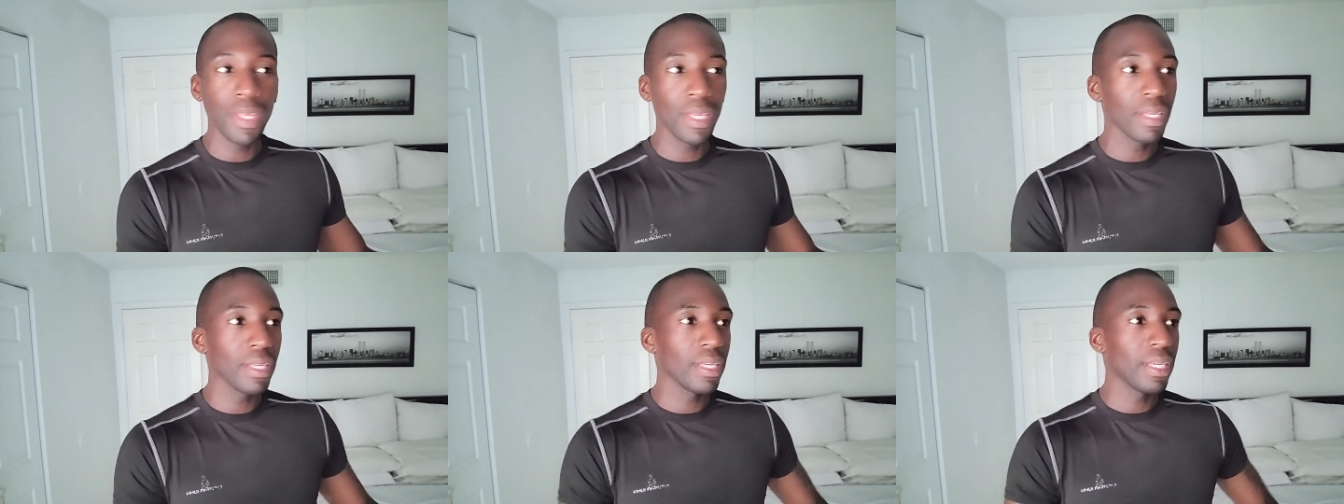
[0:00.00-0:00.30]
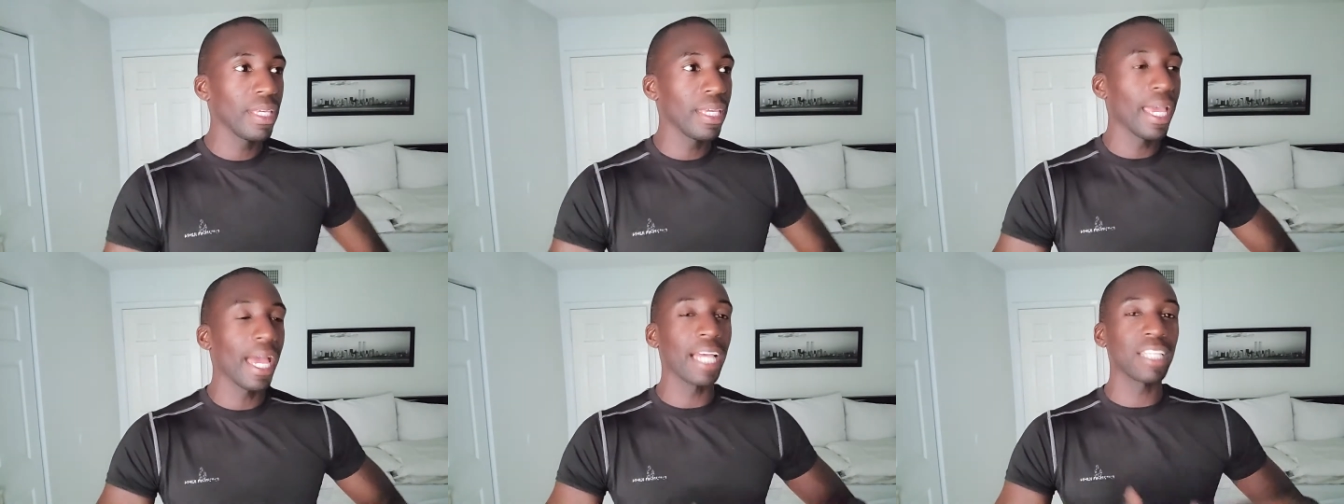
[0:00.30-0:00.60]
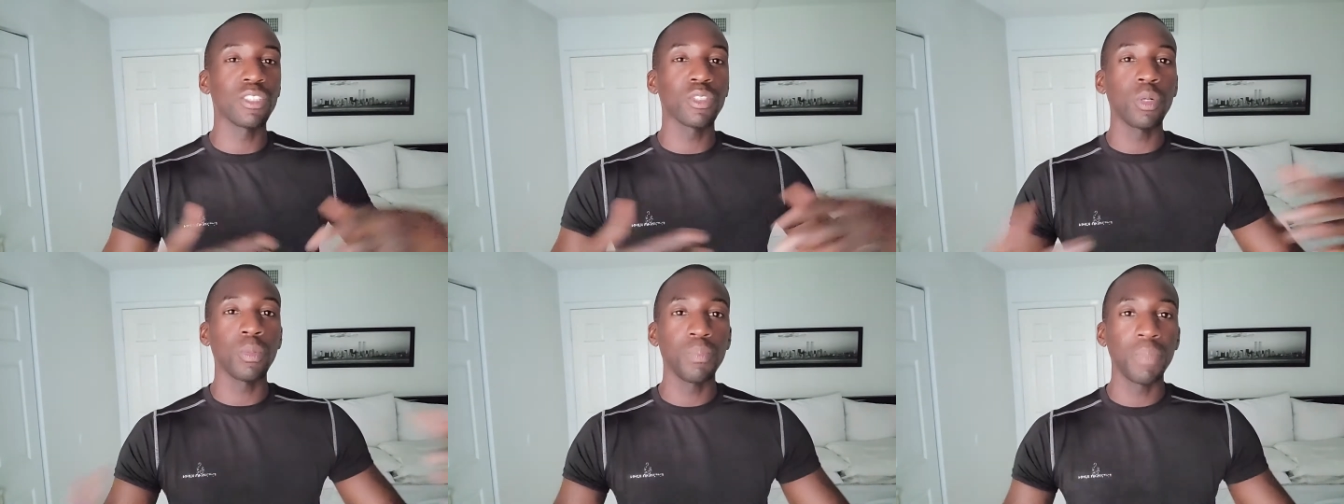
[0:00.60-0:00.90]
He has
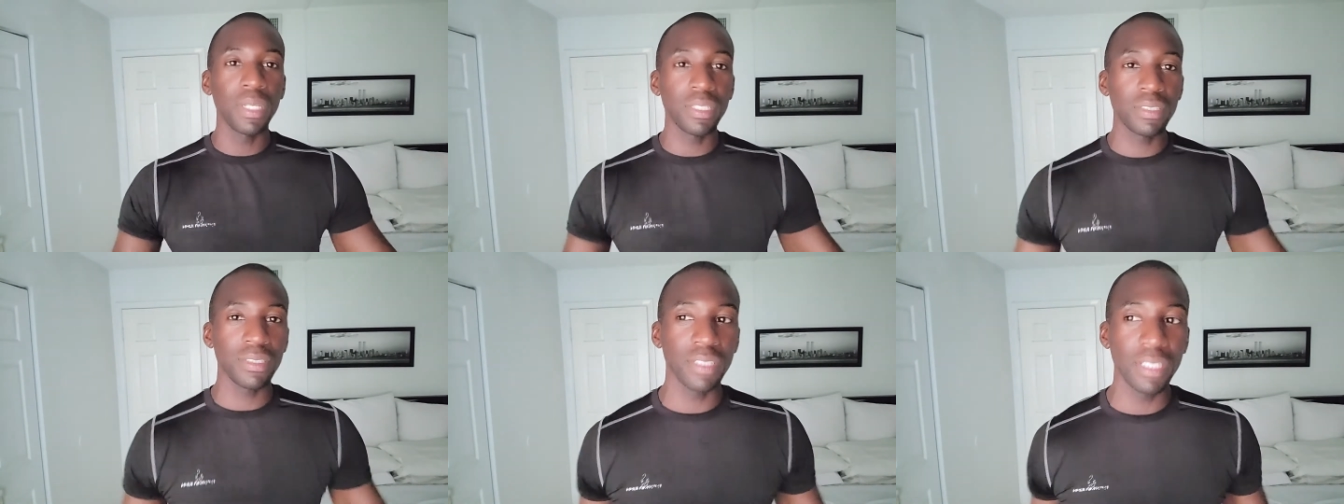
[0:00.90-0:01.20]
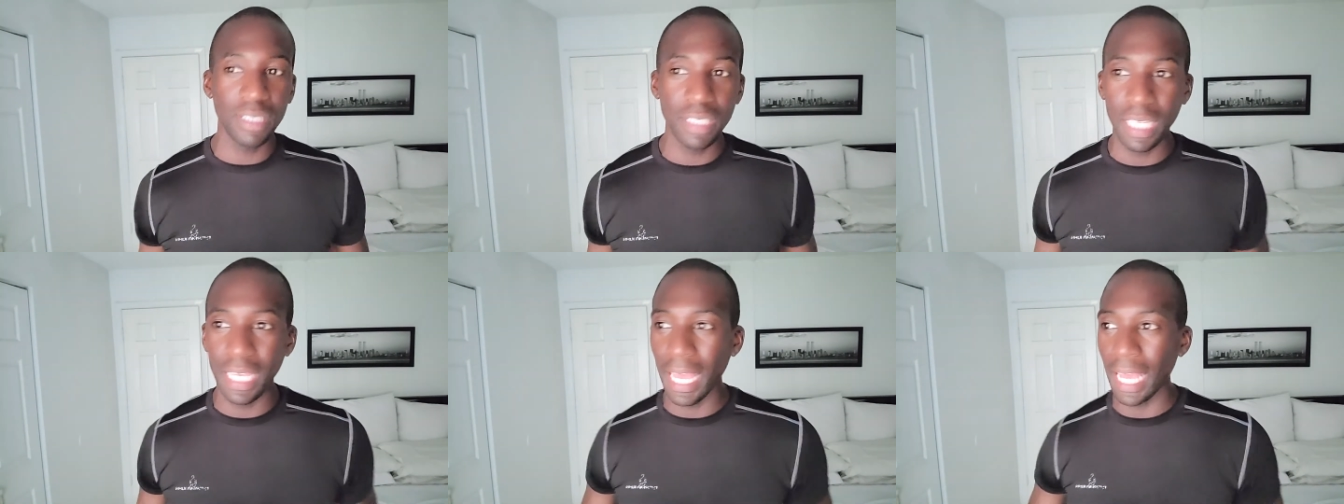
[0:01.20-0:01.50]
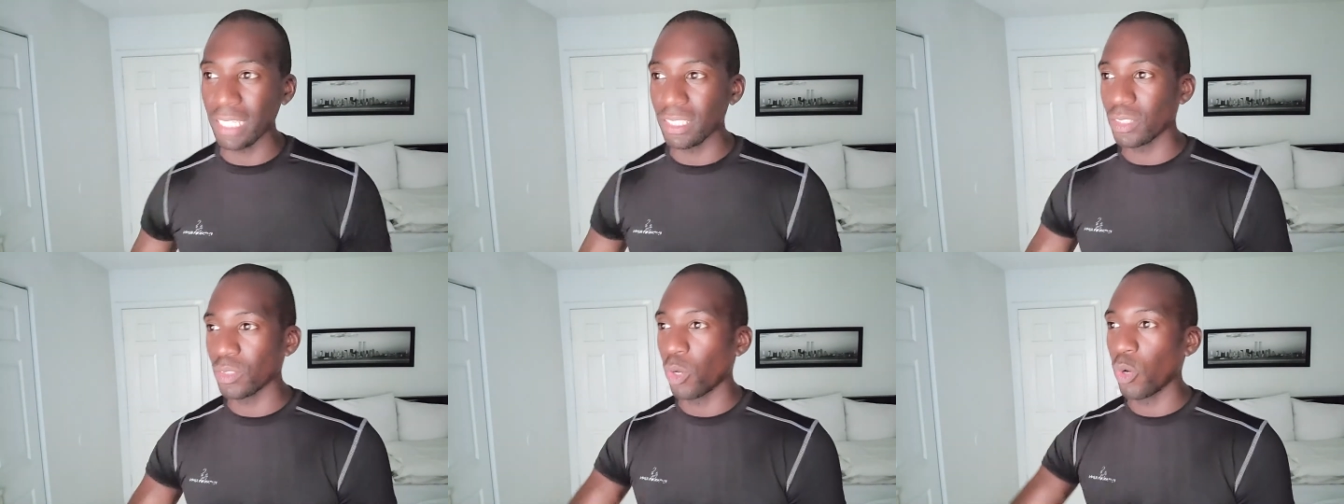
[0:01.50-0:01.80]
his own business. He
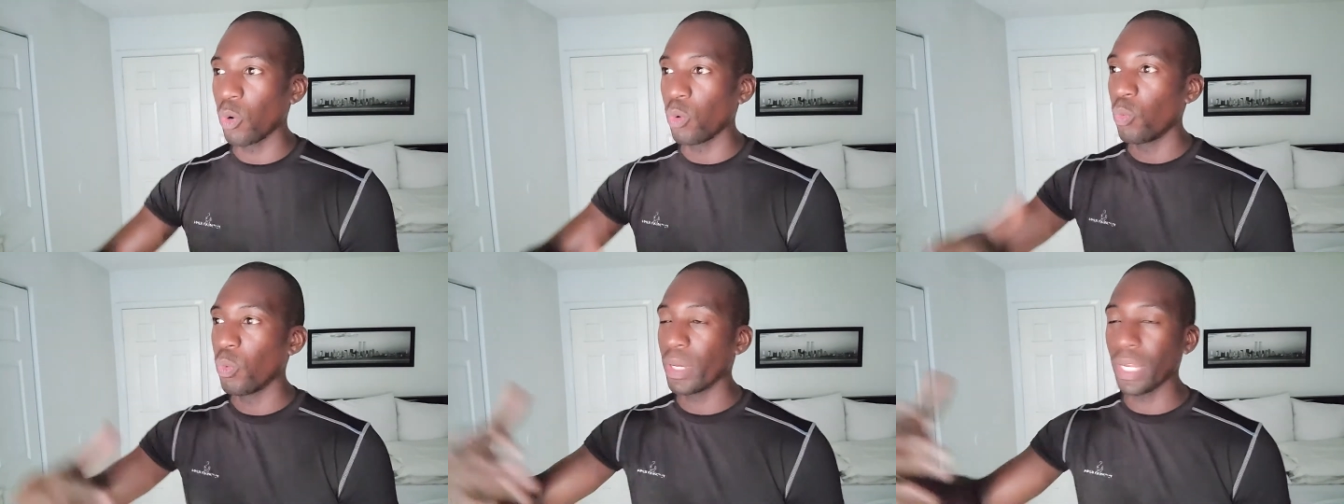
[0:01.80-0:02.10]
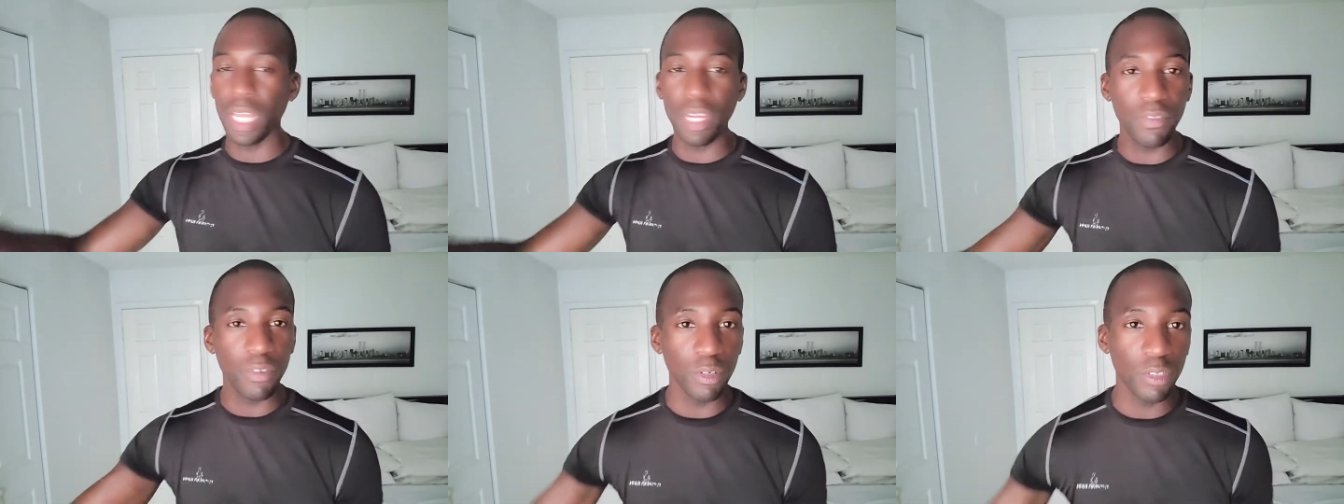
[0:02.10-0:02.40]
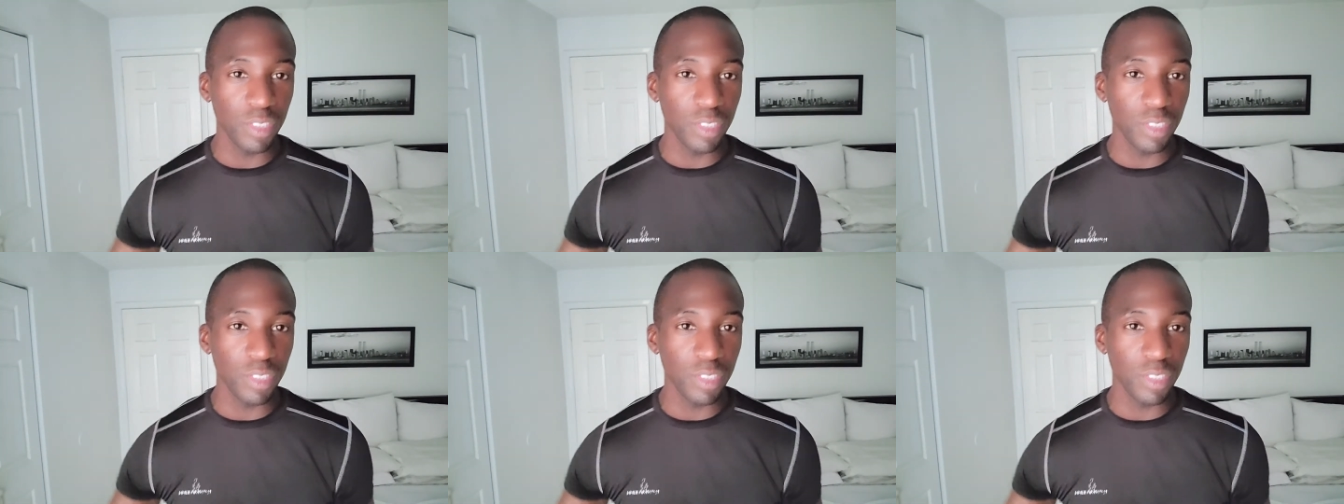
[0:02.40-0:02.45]
has his own whatever